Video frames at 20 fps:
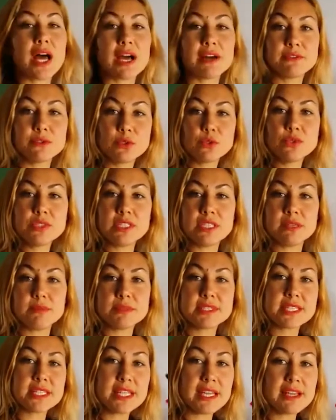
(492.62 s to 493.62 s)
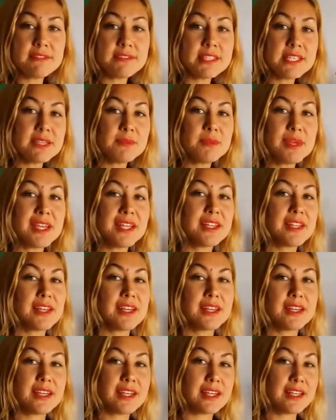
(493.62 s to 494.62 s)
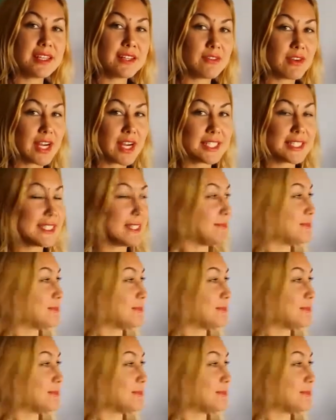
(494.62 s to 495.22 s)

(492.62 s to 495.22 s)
will have 2 teams, left team and the right